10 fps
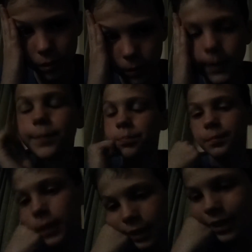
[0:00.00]
Okay,
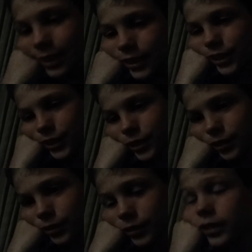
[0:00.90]

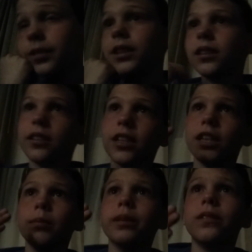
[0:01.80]
so,
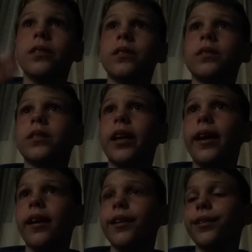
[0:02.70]
sub
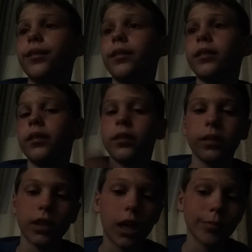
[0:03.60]
and
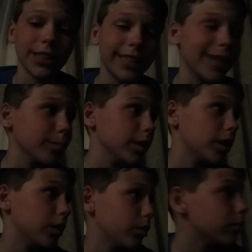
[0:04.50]
comment down
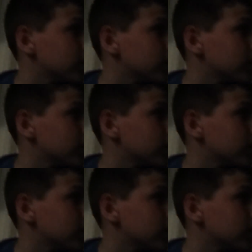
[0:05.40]
below.